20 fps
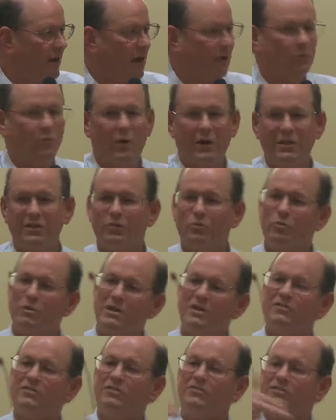And one of the
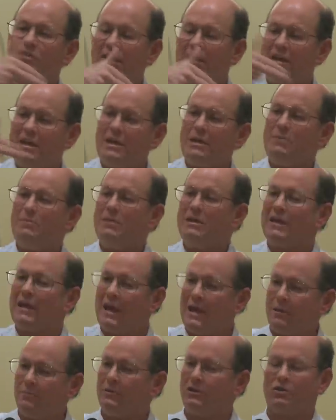reasons that he
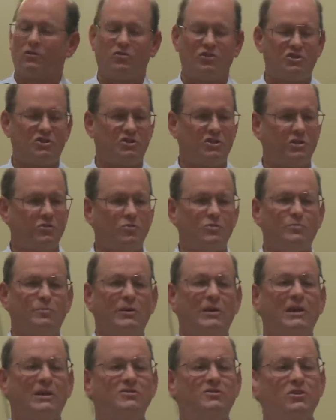became a Christian was
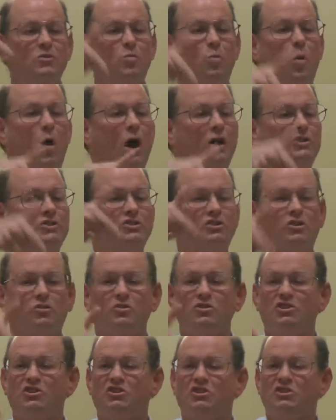because he watched
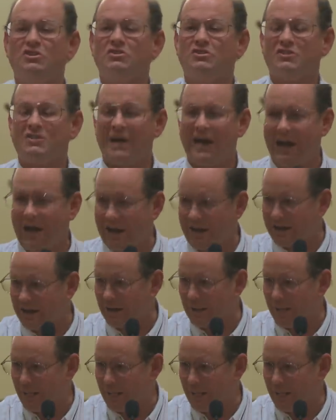Christians die.